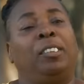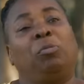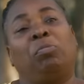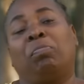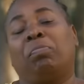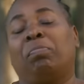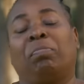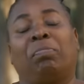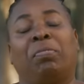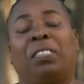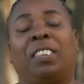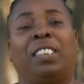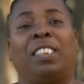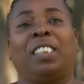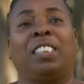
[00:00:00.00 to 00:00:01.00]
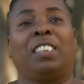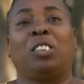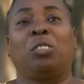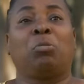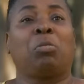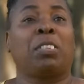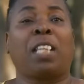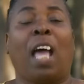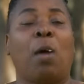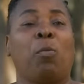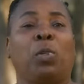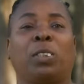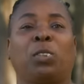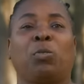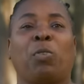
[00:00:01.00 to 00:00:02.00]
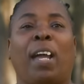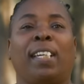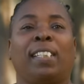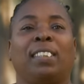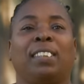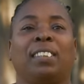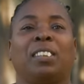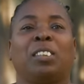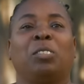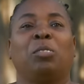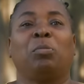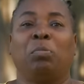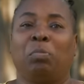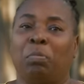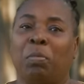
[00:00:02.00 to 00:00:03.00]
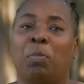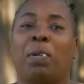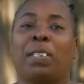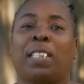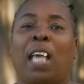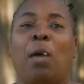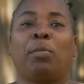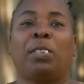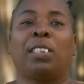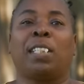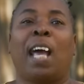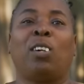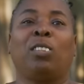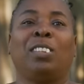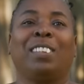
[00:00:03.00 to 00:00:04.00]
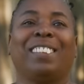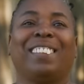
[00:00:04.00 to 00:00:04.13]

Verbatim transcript: and it just, the time wasn't right. But my time is now.